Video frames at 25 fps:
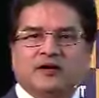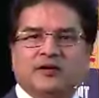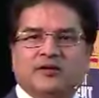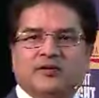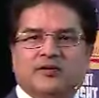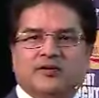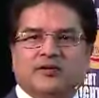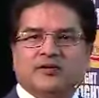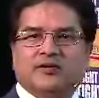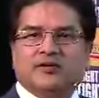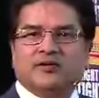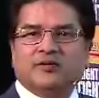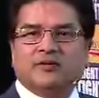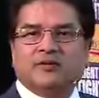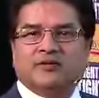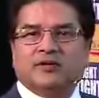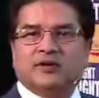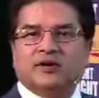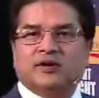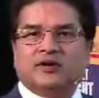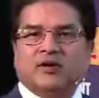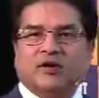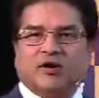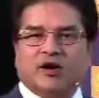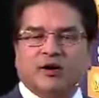to
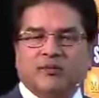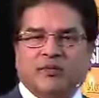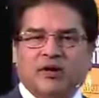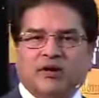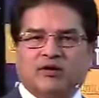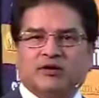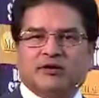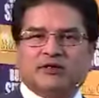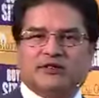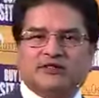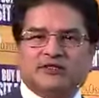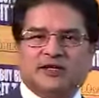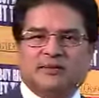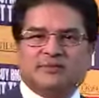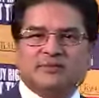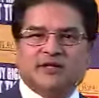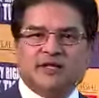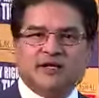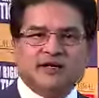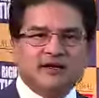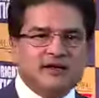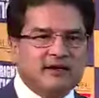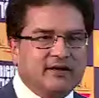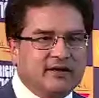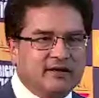talk about
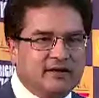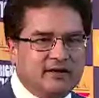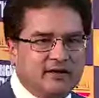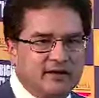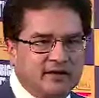something.